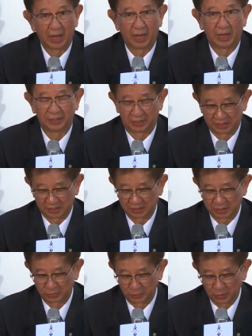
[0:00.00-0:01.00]
this
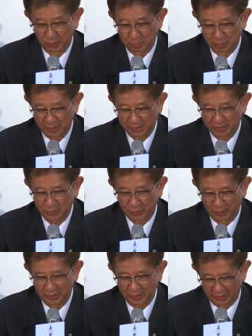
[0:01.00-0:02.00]
is Rio Plus
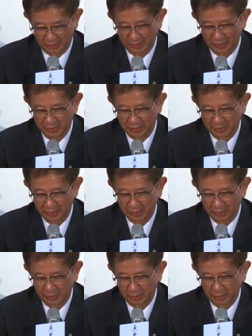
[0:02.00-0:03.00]
20,
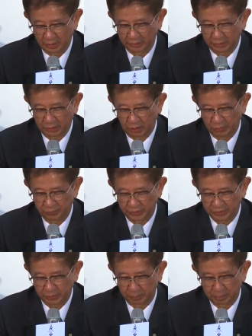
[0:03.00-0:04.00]
and the
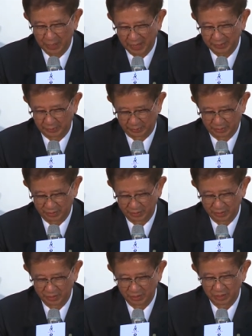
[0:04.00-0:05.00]
Conference of Parties,
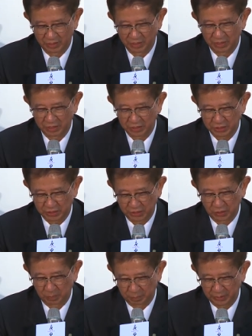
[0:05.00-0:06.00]

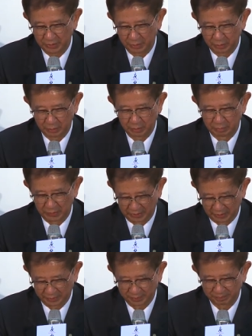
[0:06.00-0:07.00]
COP
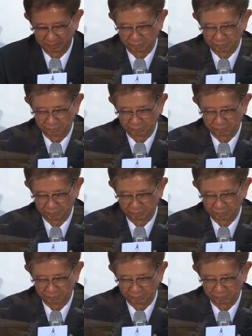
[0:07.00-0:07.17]
meetings.